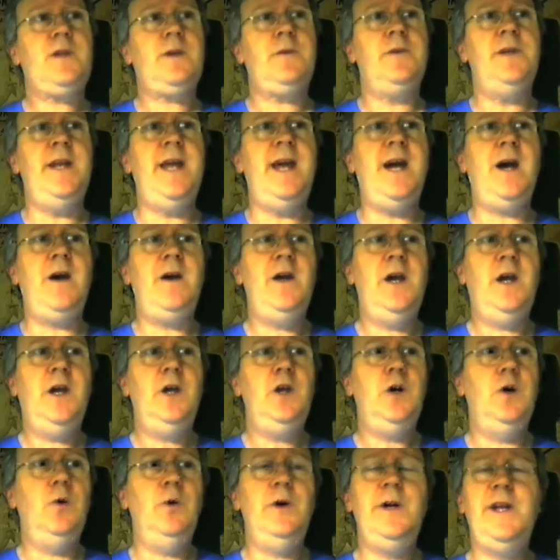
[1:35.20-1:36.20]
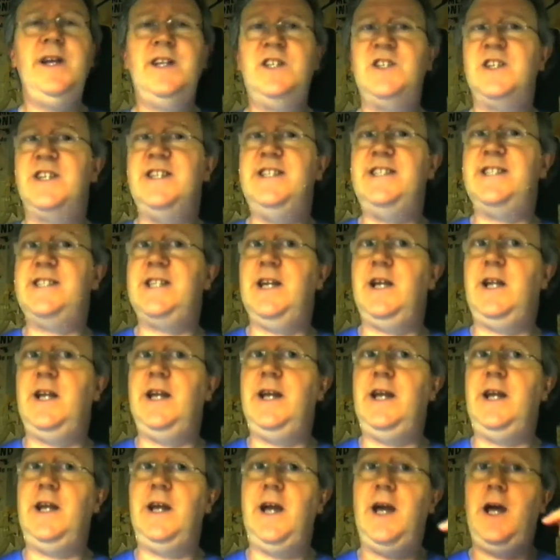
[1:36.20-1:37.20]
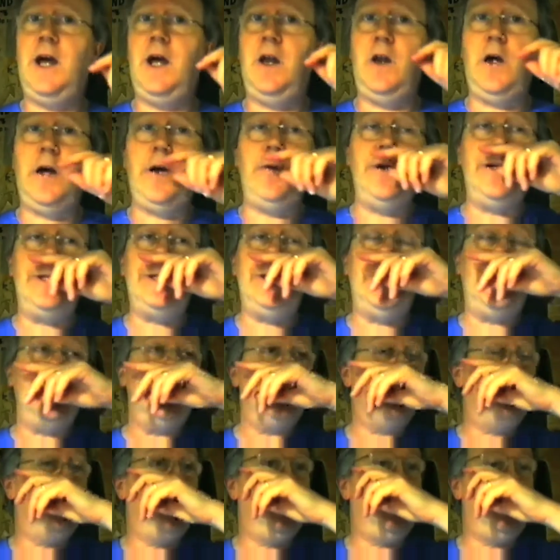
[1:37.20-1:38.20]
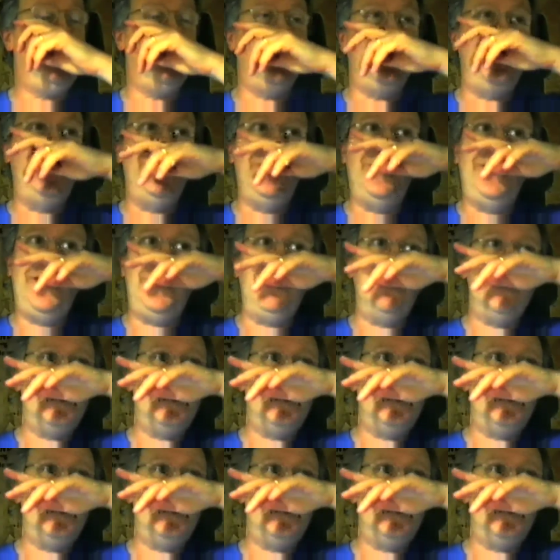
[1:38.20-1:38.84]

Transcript: Now, you weren't actually selling lottery tickets. What you were doing